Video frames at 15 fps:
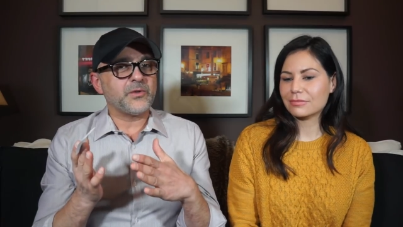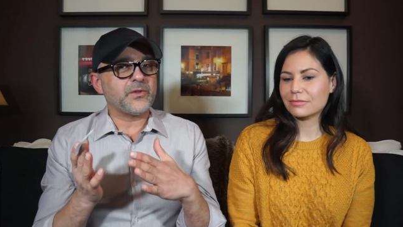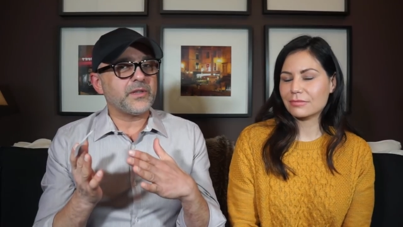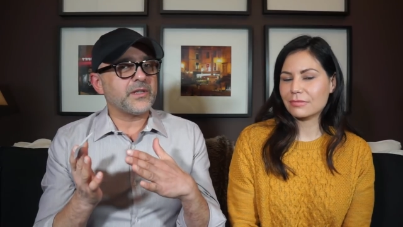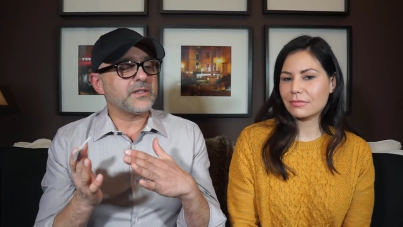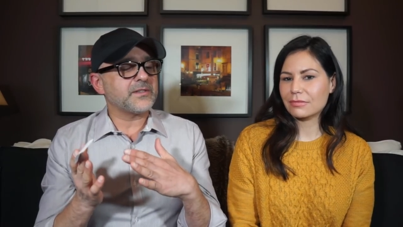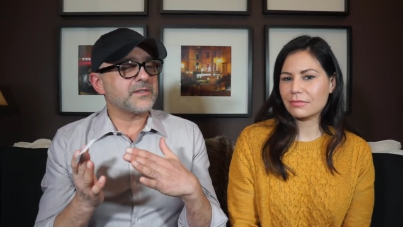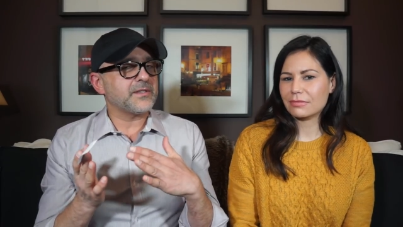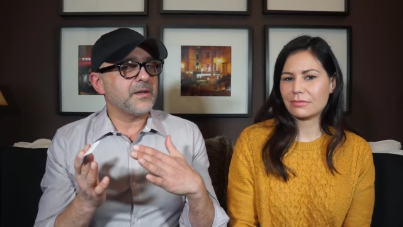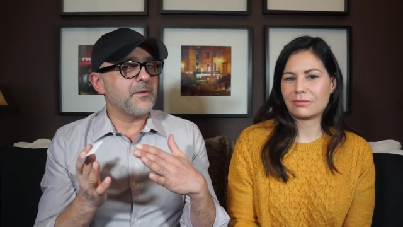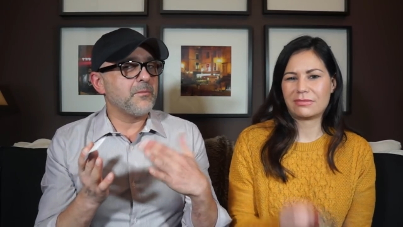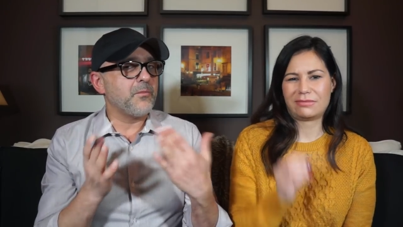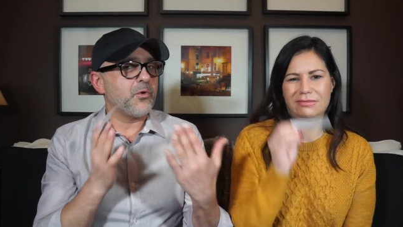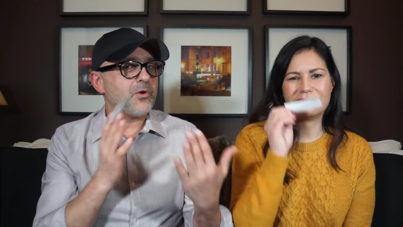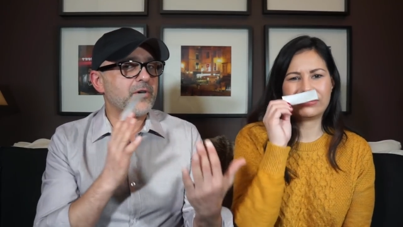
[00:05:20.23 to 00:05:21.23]
Speaker 1: Do you think
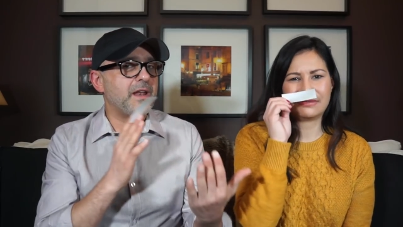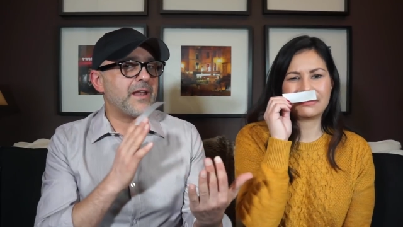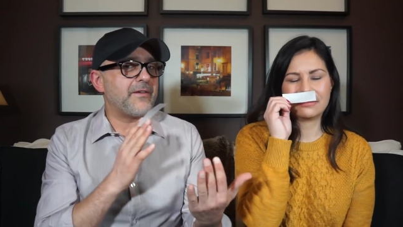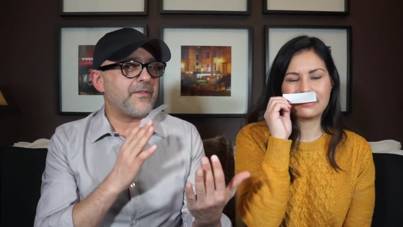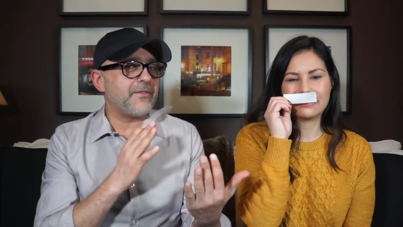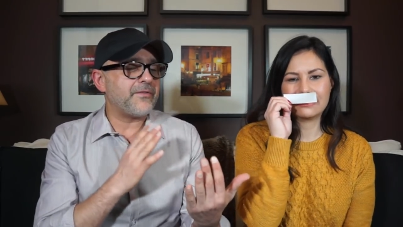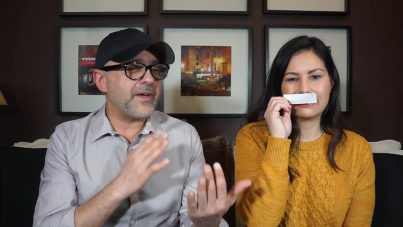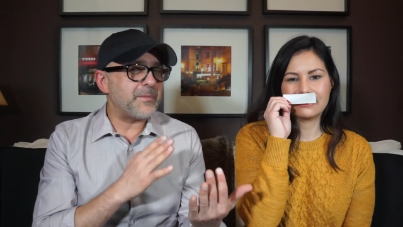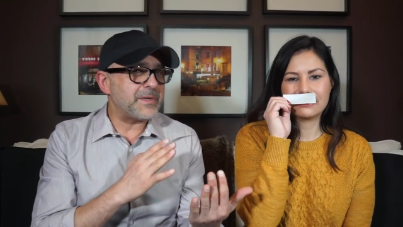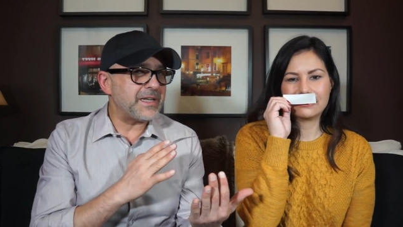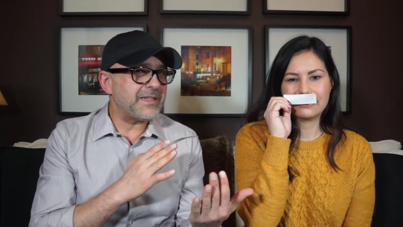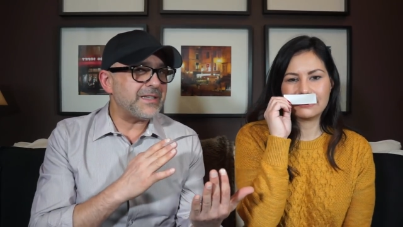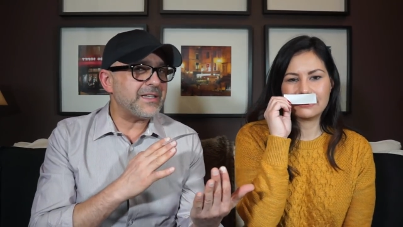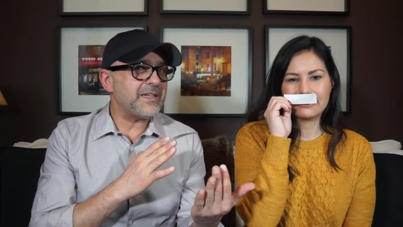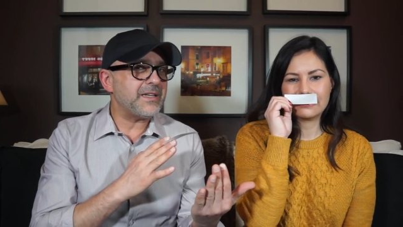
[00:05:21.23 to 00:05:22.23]
it's more
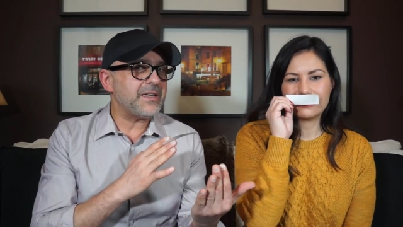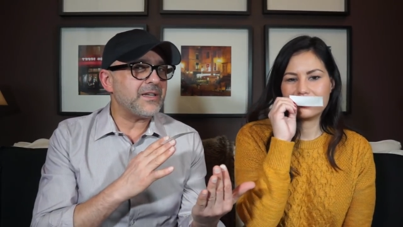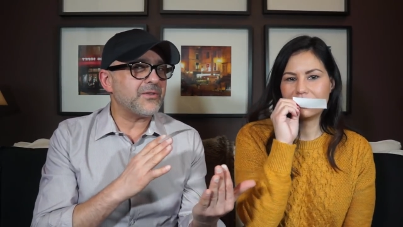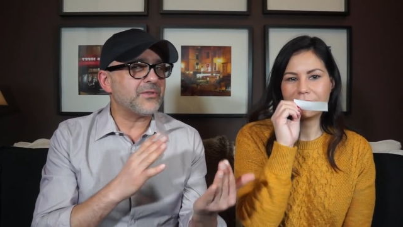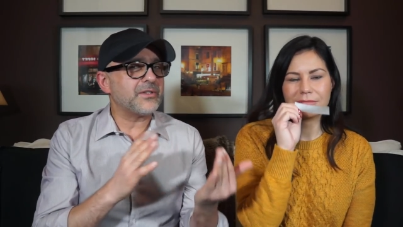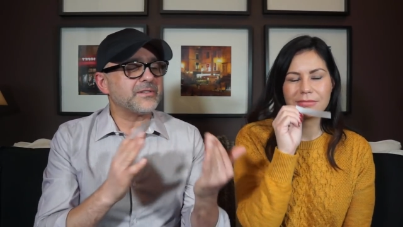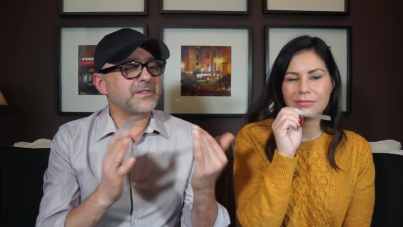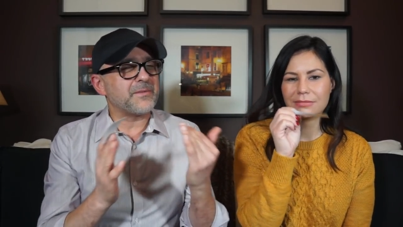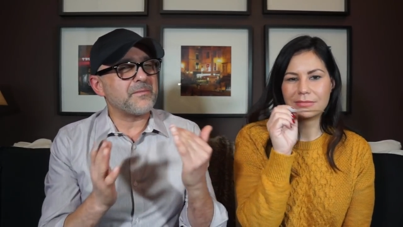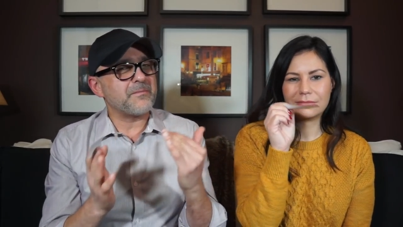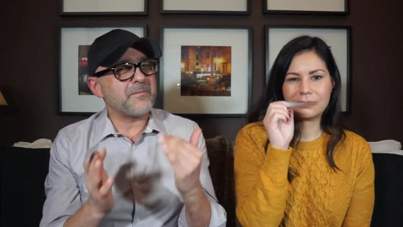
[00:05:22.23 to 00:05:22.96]
feminine leaning or is it